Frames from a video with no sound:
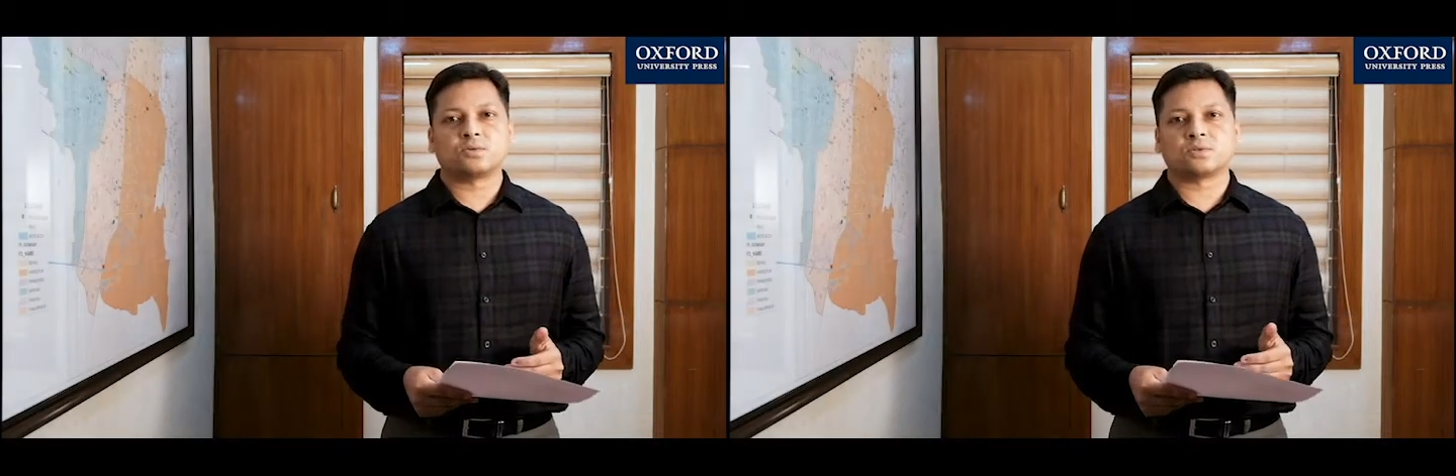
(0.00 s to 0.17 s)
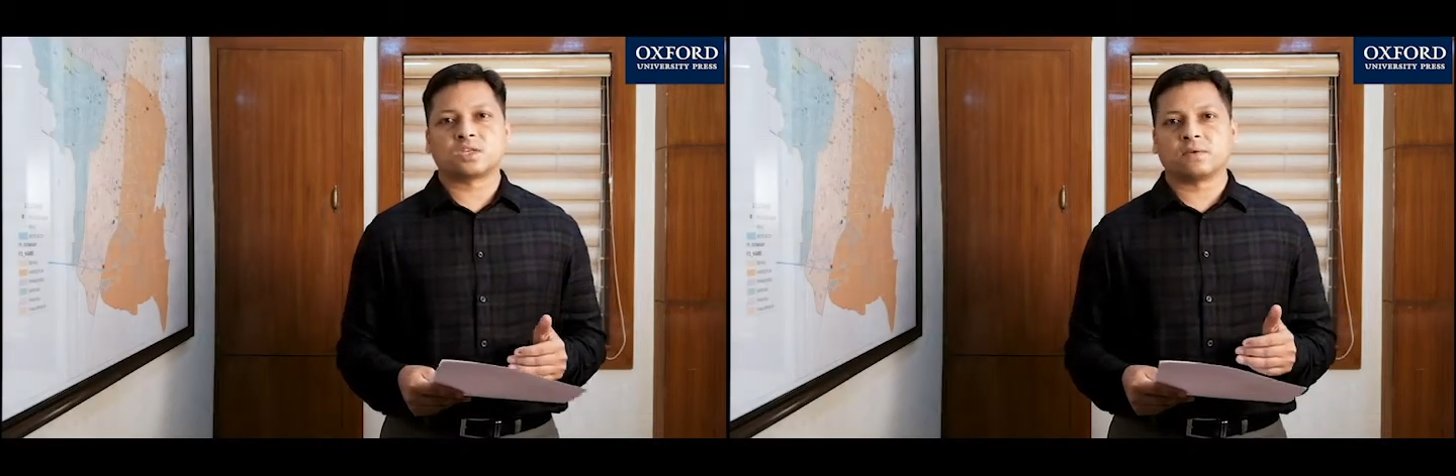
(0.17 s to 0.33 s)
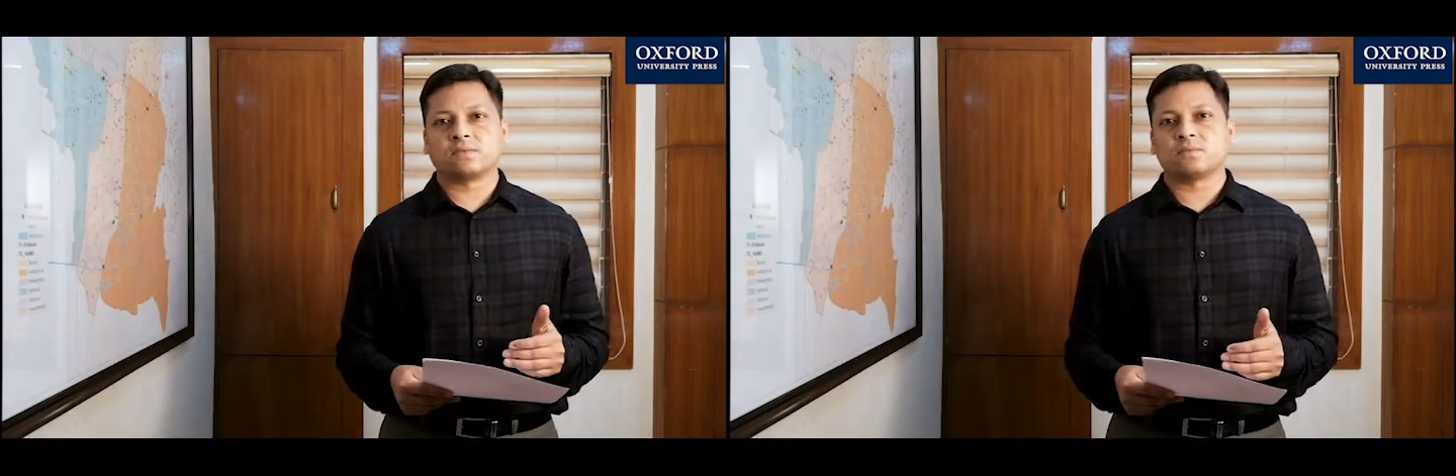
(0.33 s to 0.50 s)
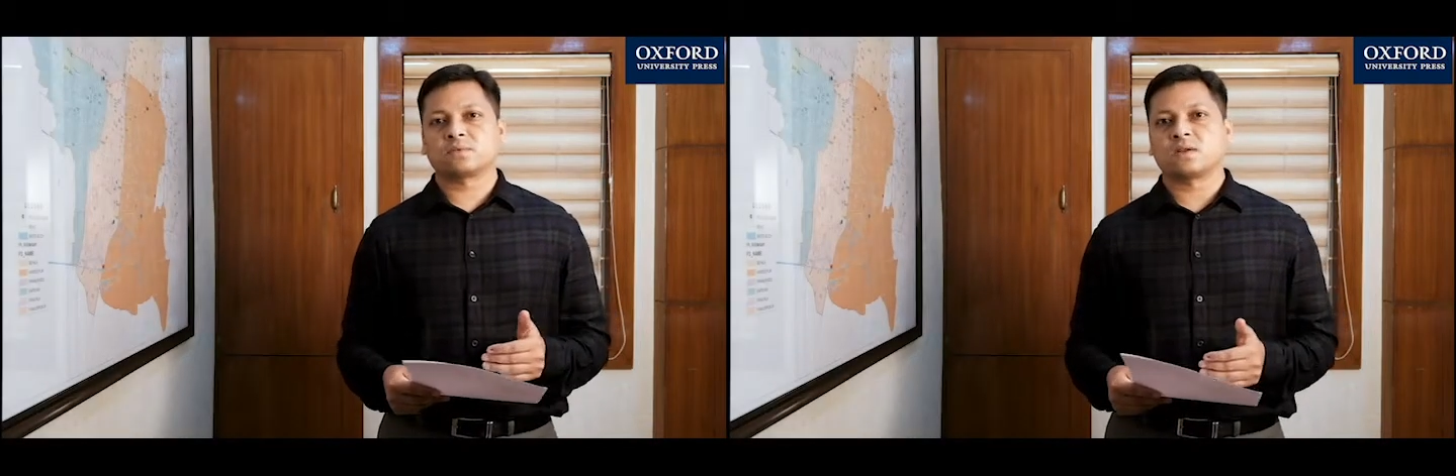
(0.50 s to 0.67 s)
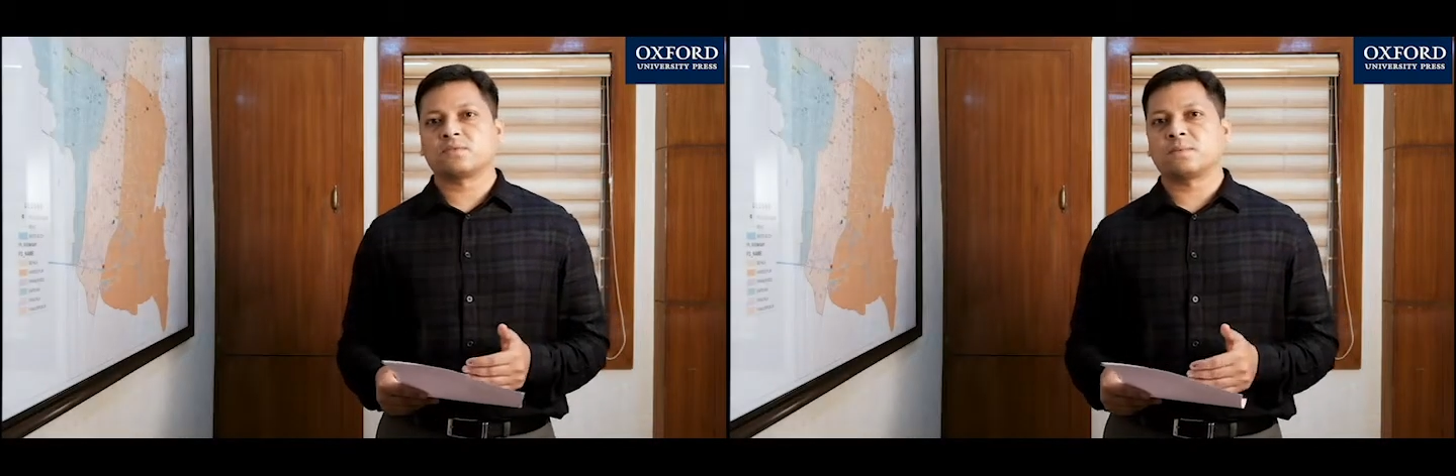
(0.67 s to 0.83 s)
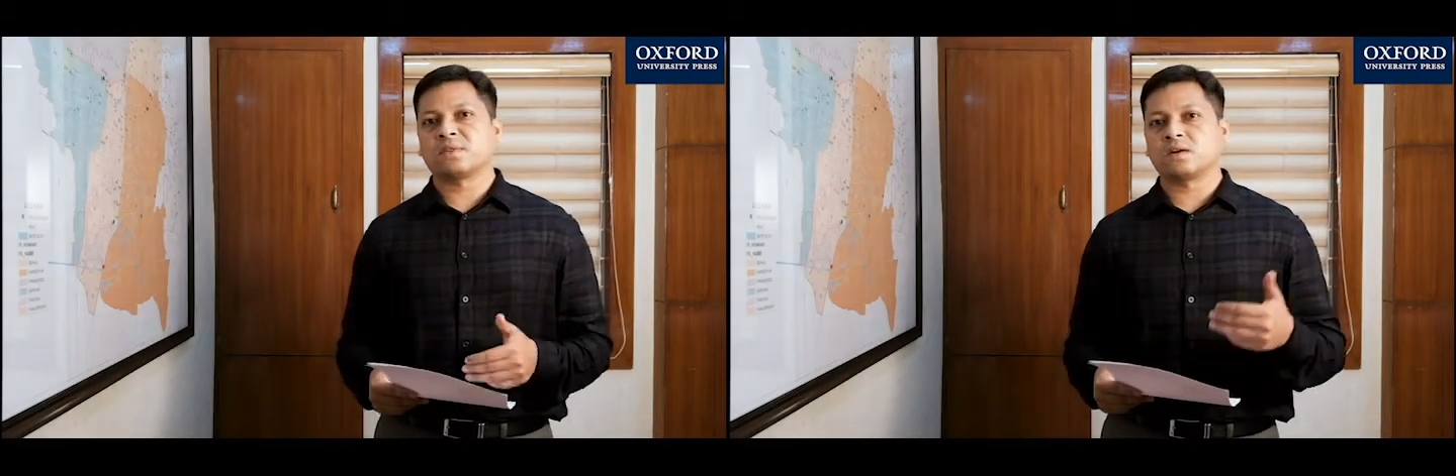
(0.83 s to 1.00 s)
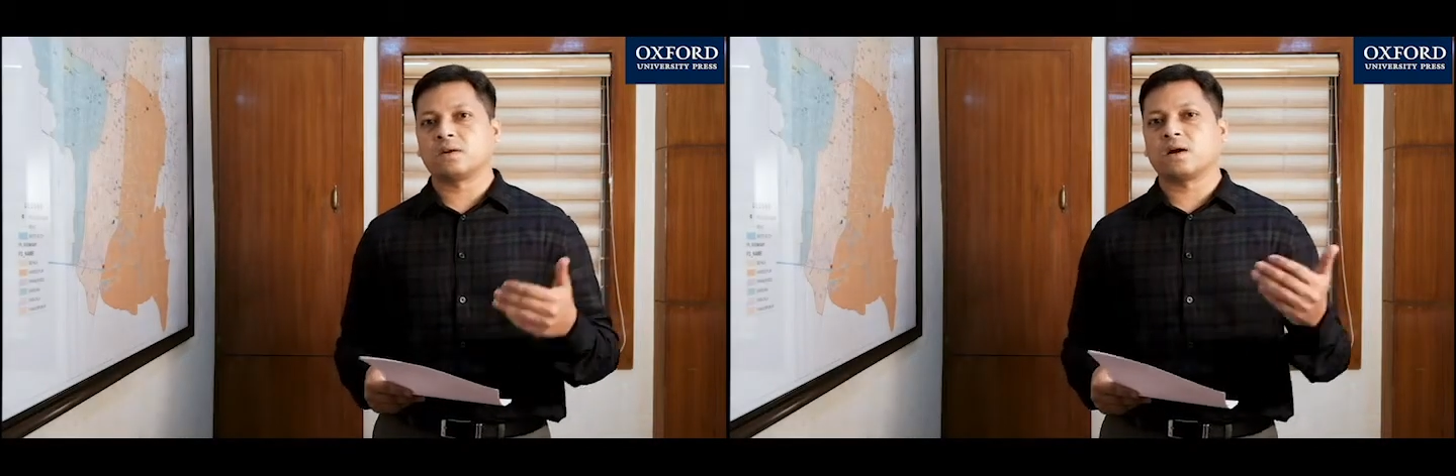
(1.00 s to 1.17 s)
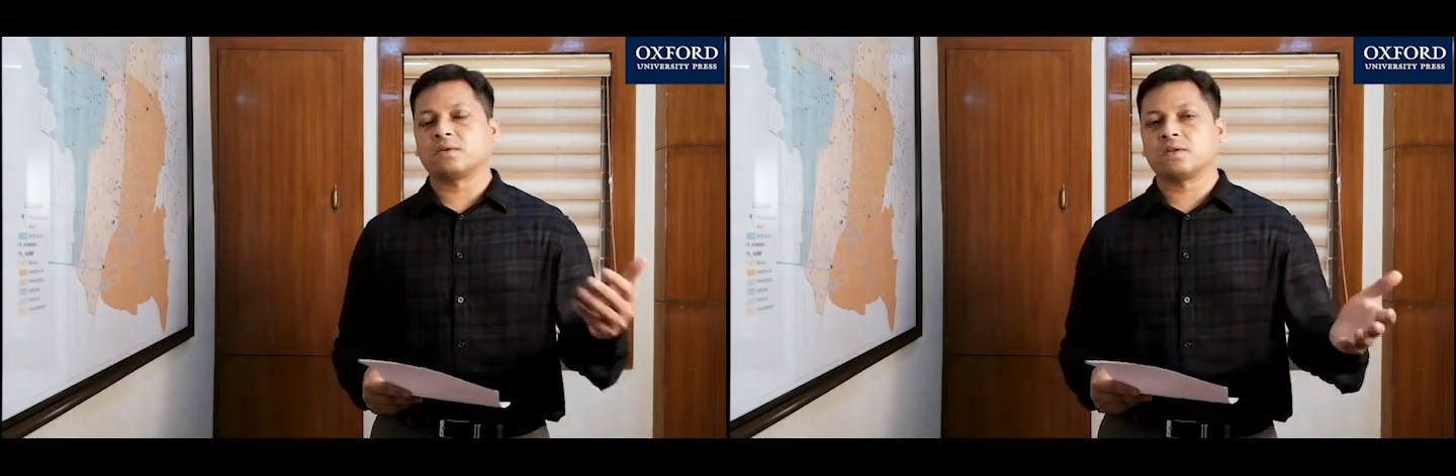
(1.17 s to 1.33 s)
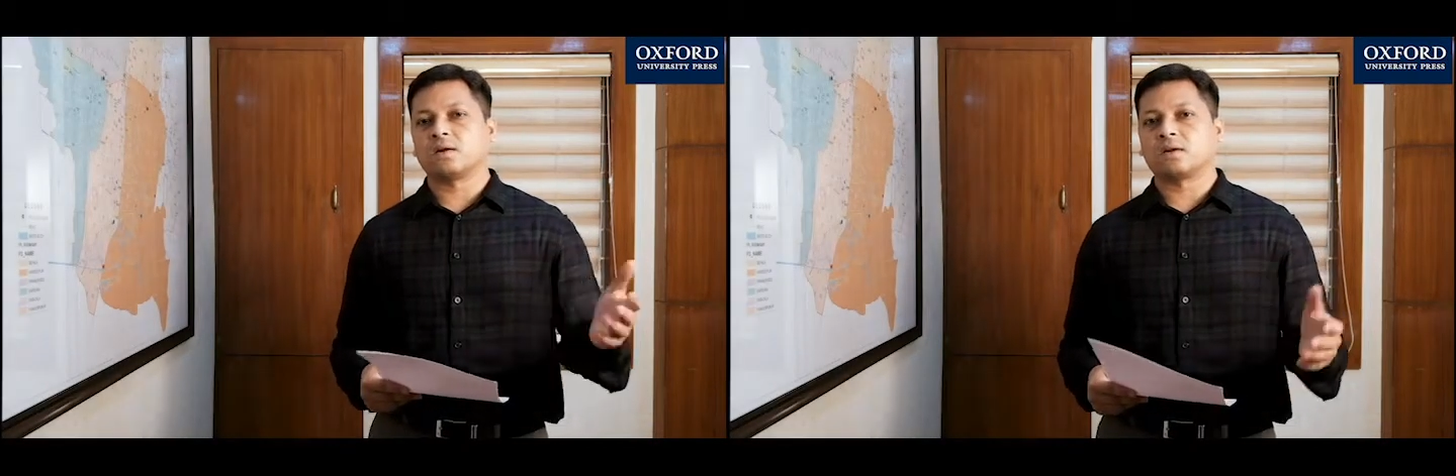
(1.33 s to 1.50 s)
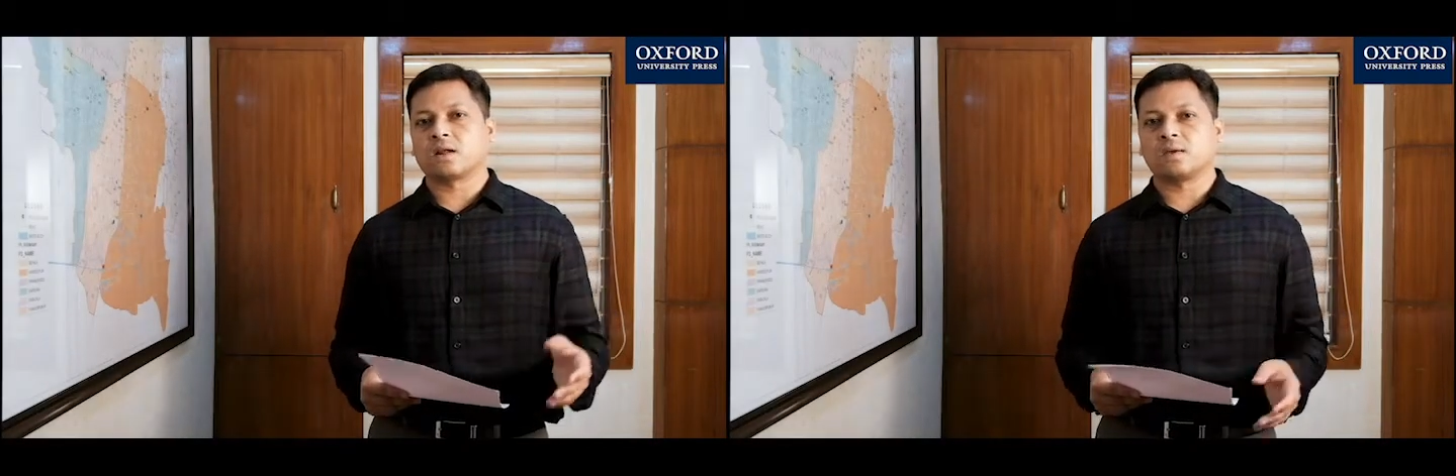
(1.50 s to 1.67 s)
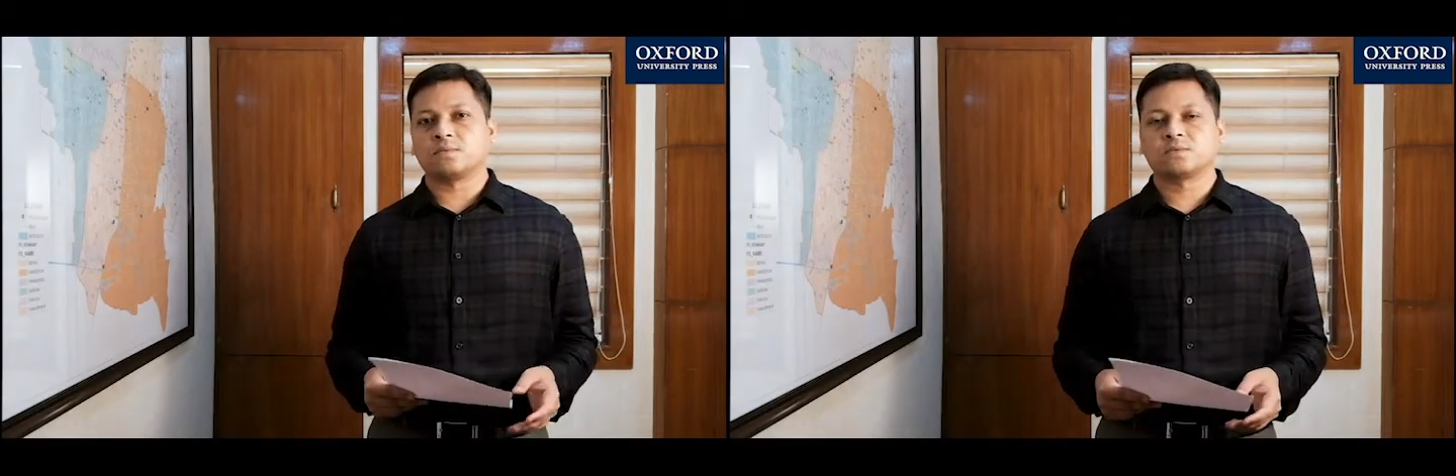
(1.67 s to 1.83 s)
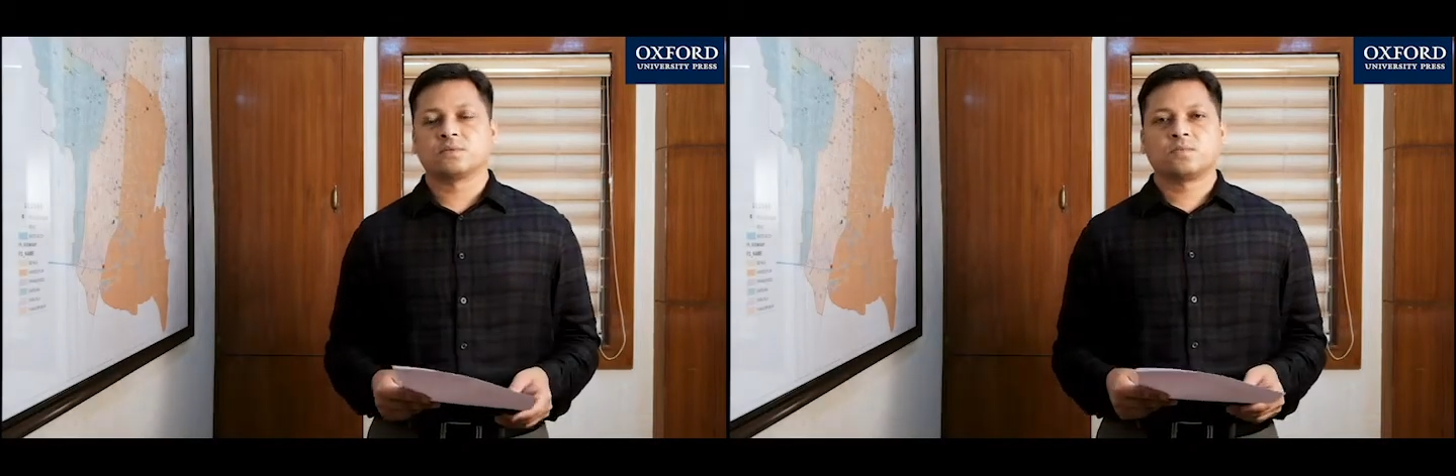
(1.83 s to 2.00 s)
to save themselves from other
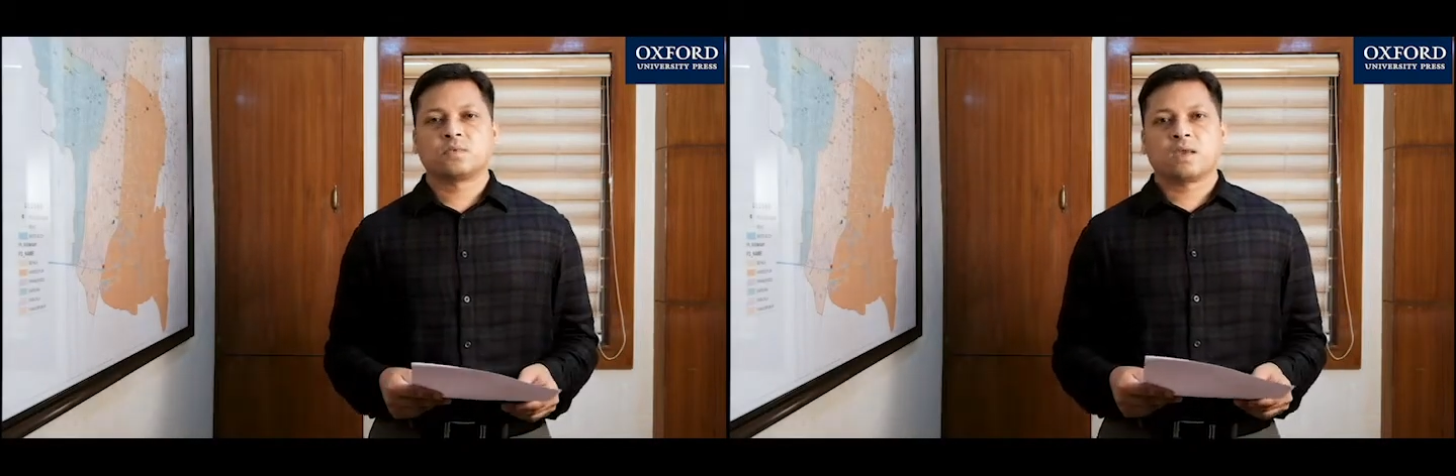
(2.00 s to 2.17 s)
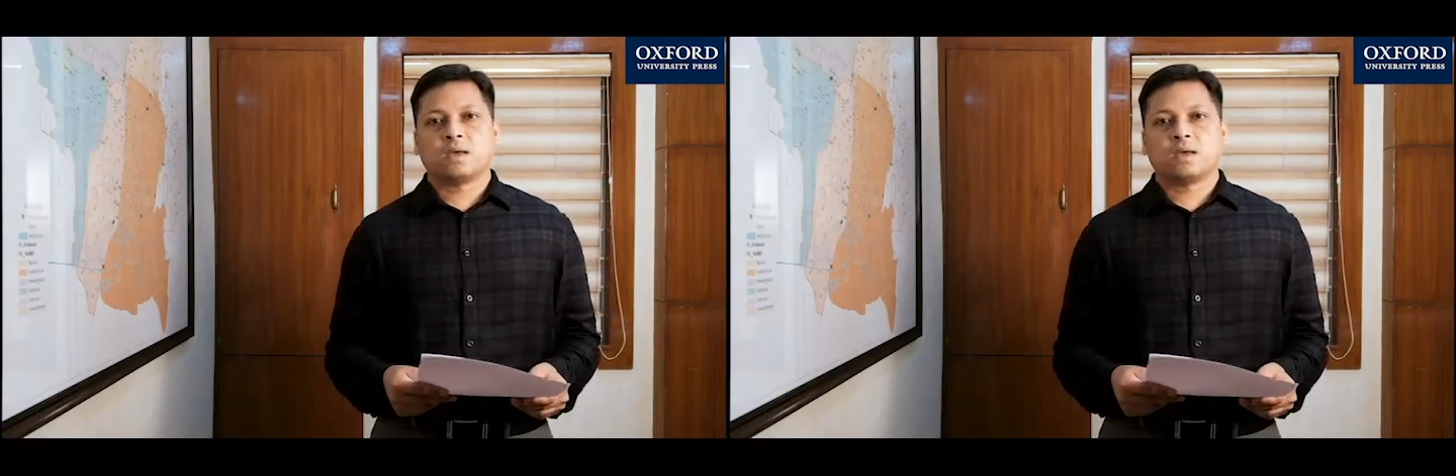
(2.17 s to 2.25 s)
tribes.